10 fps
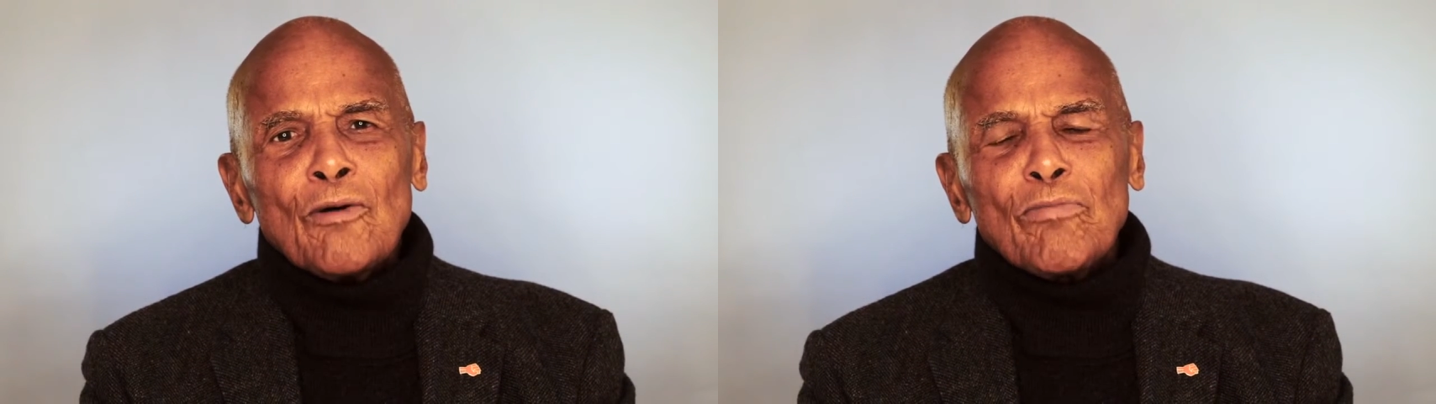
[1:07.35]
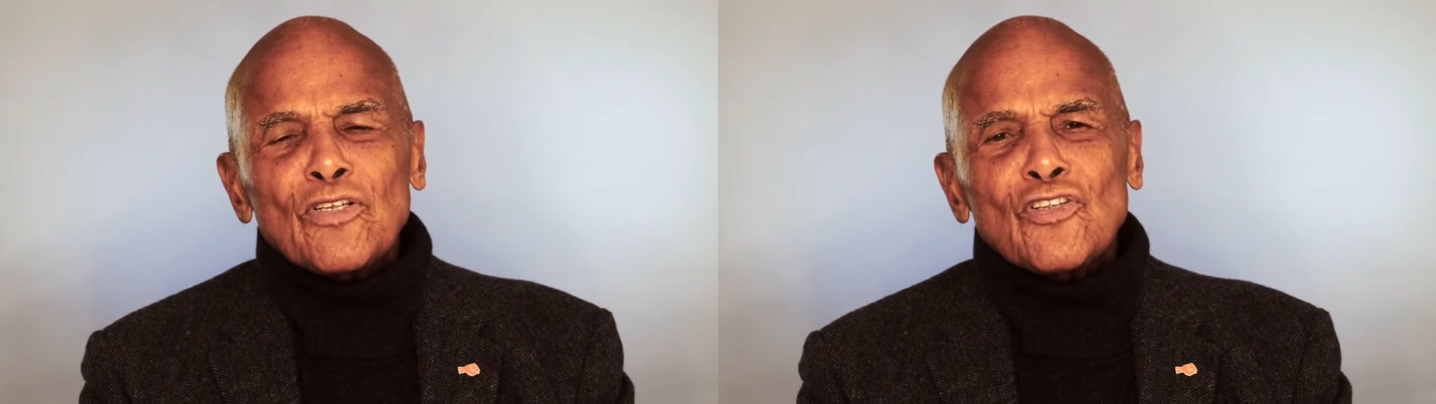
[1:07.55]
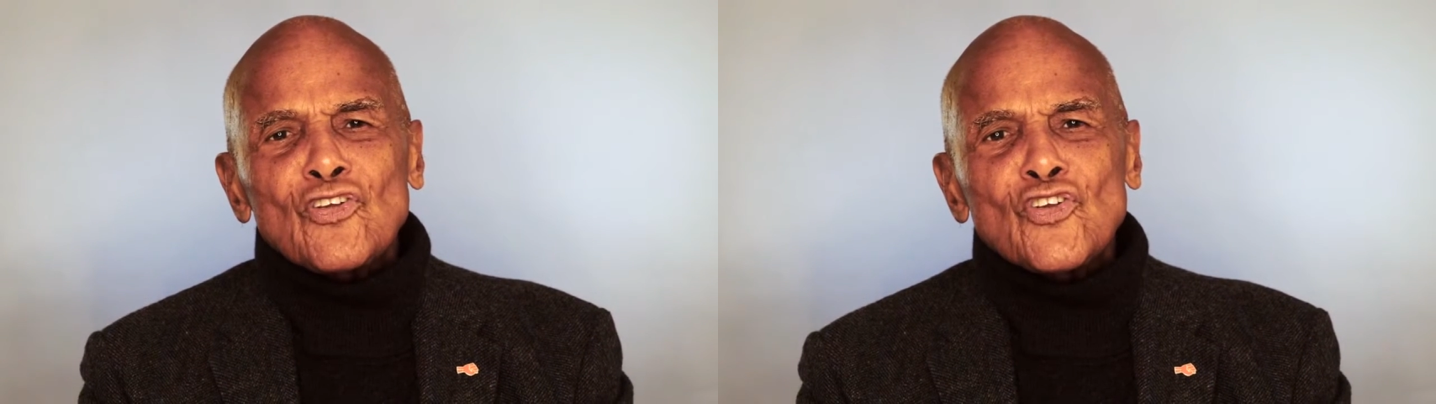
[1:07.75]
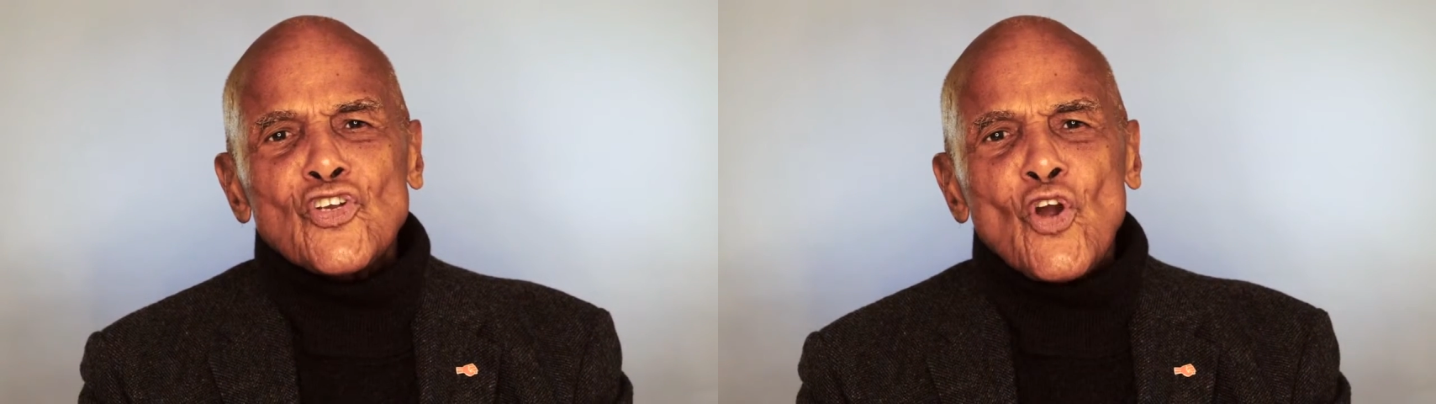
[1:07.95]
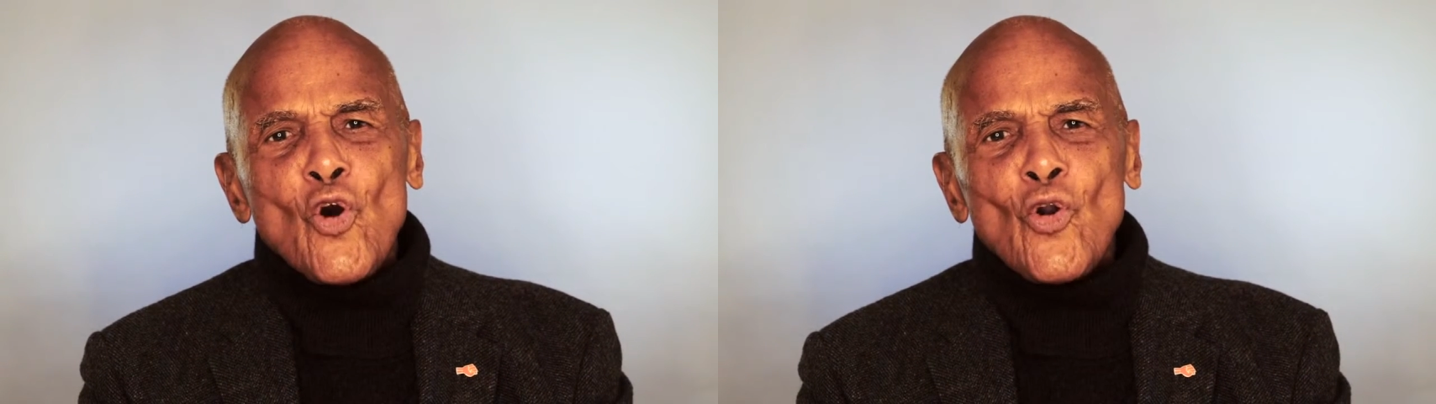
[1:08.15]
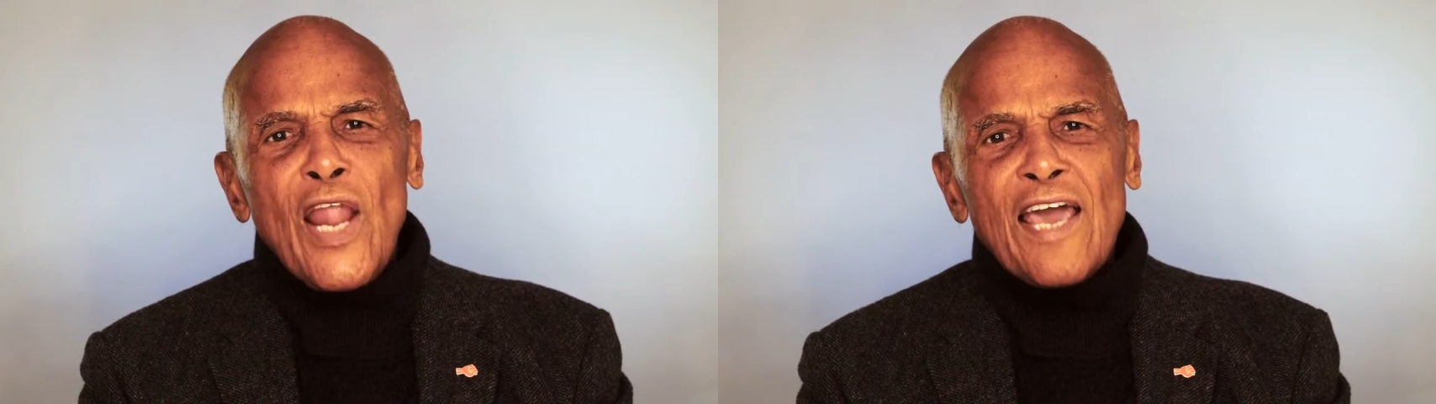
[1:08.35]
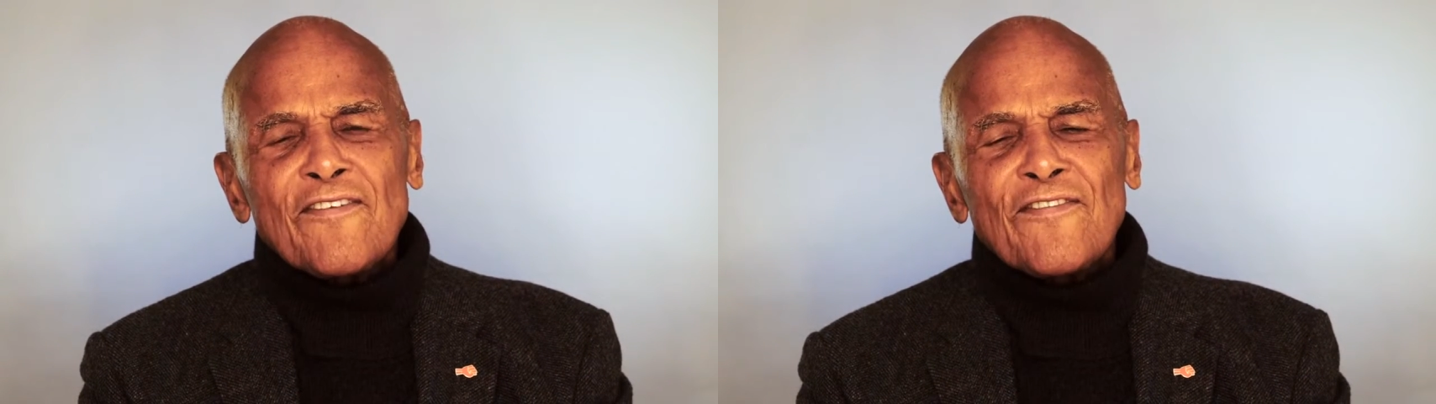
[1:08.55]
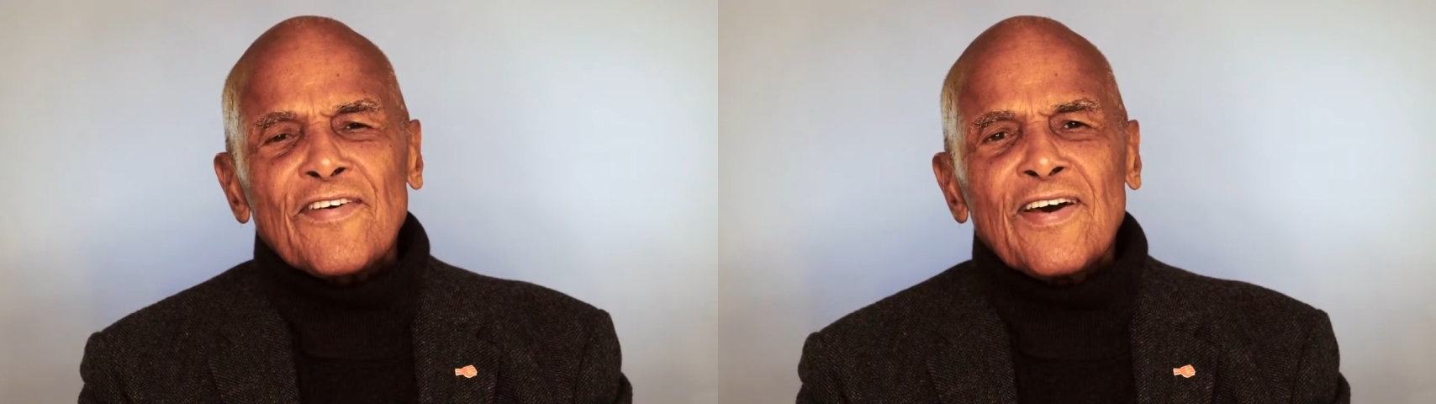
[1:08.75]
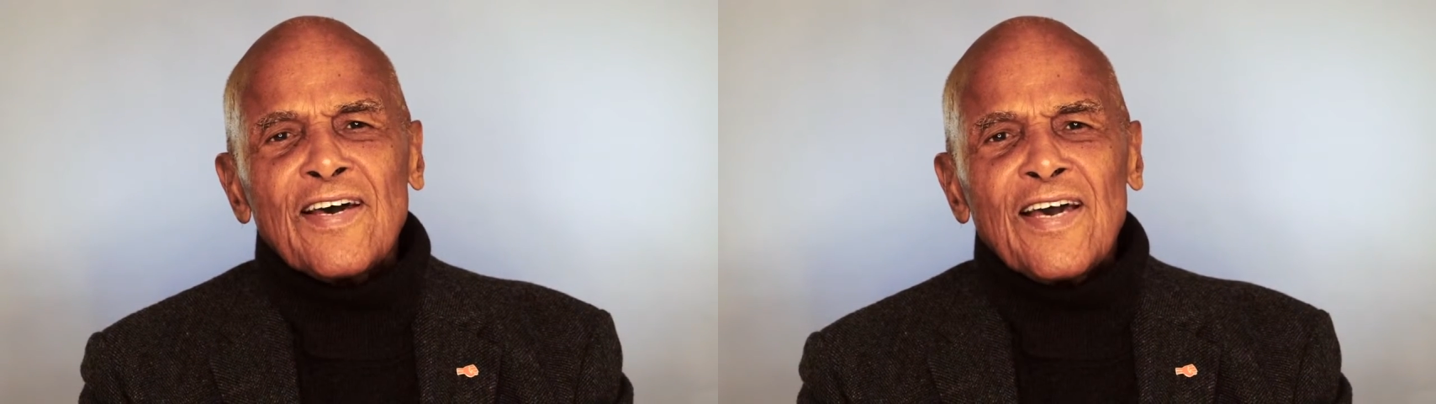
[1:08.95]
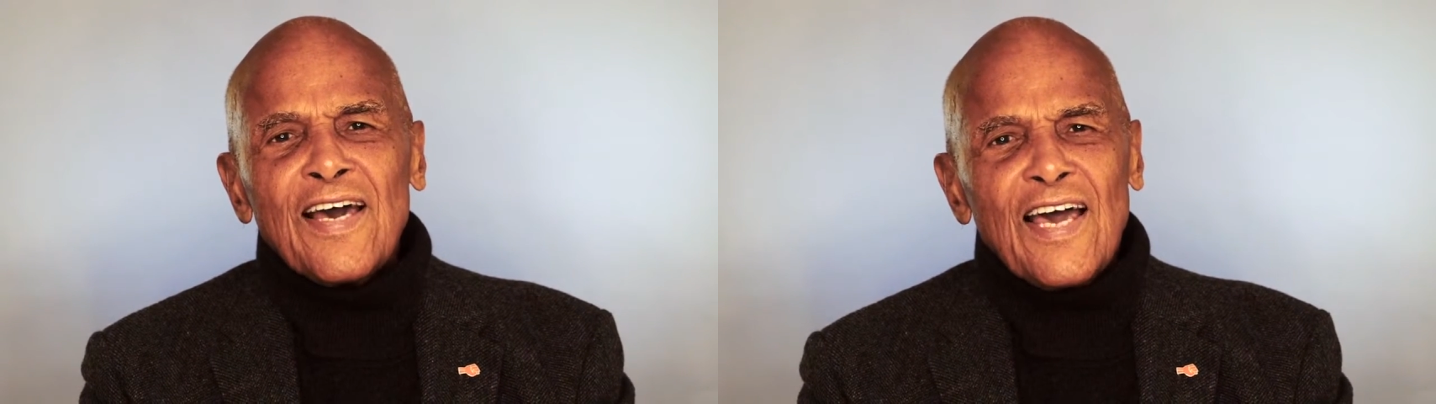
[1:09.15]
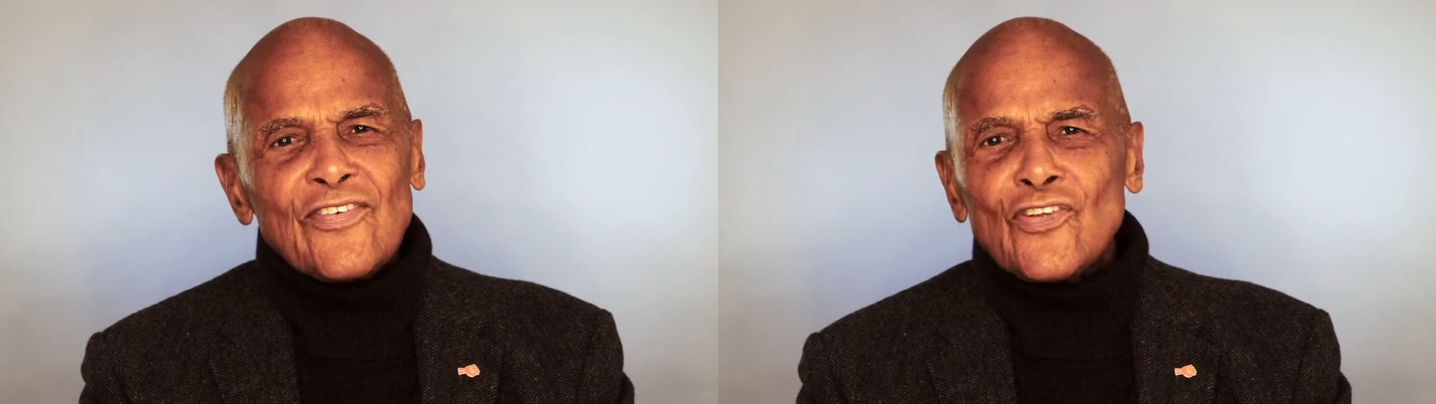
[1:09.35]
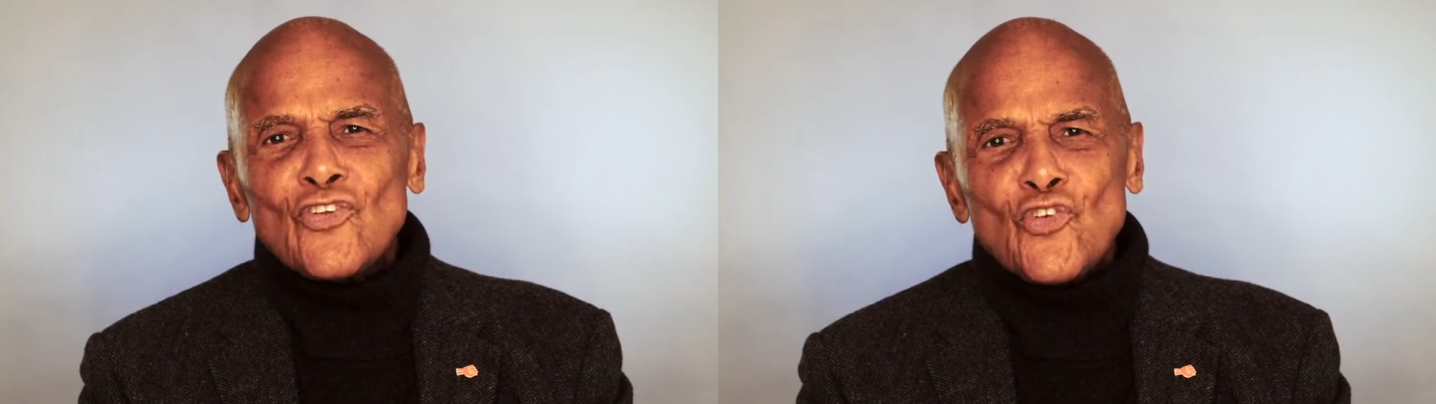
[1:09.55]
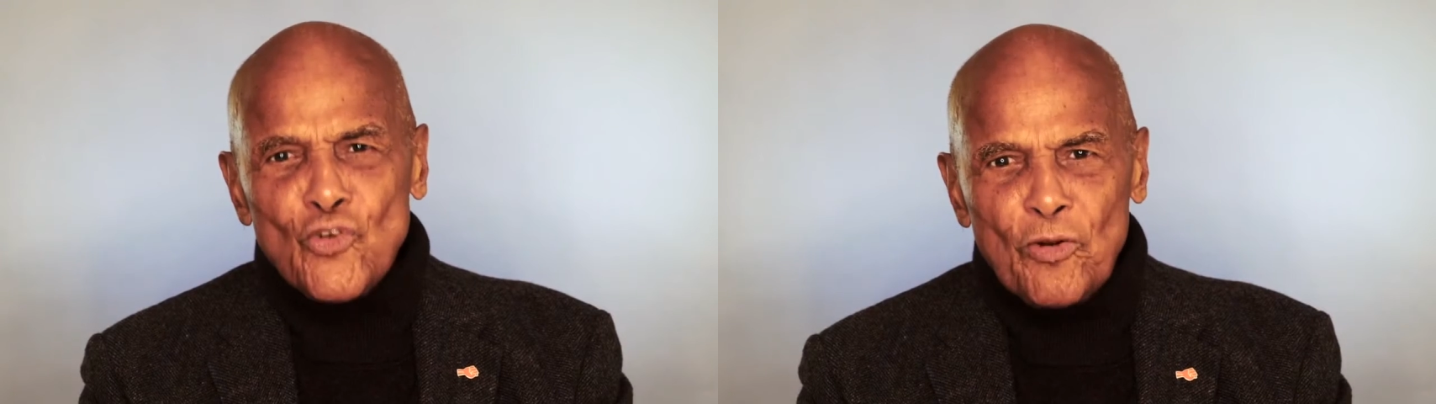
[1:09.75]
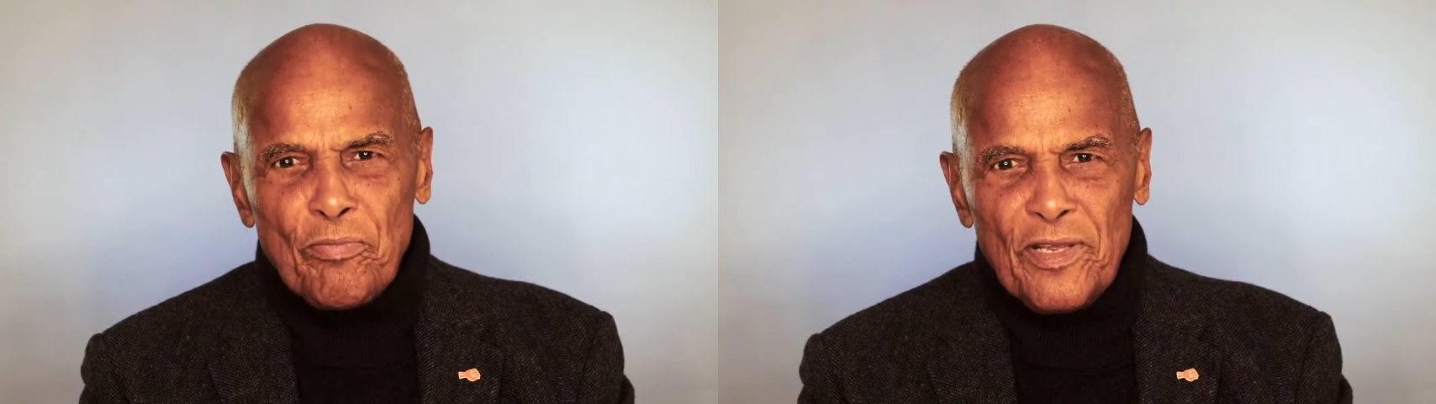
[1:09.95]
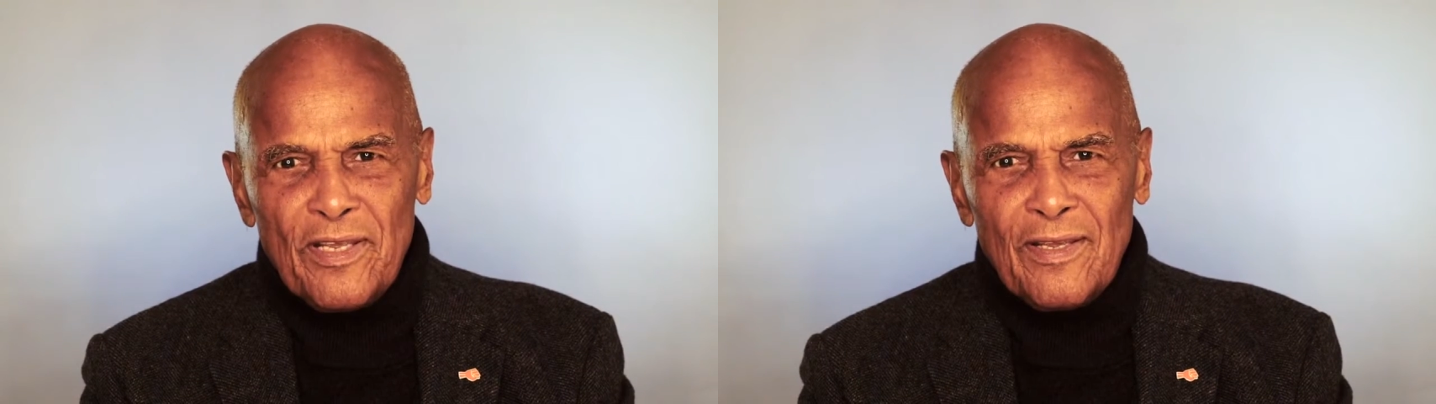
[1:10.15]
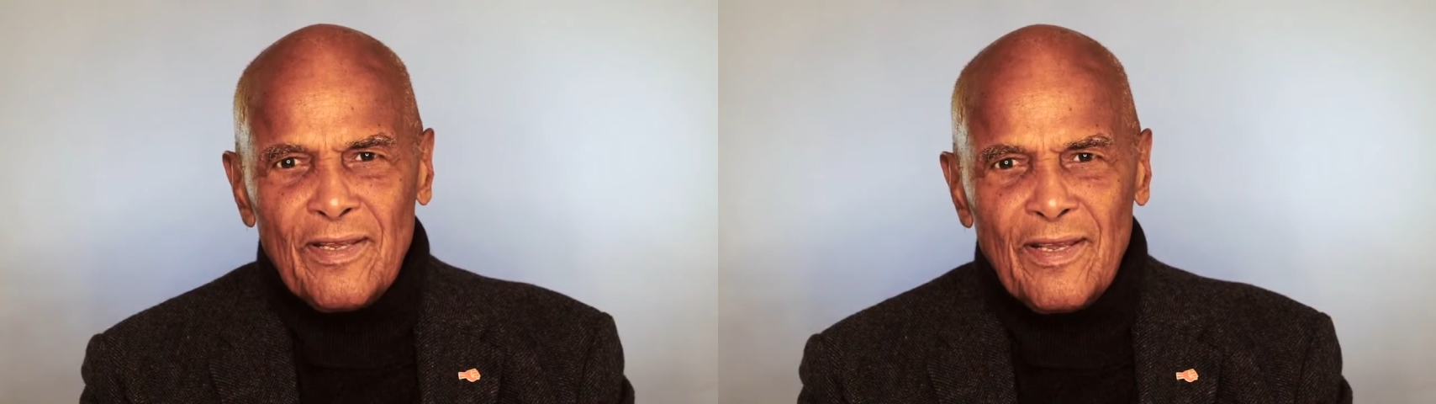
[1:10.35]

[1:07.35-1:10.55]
but to show life as it should be.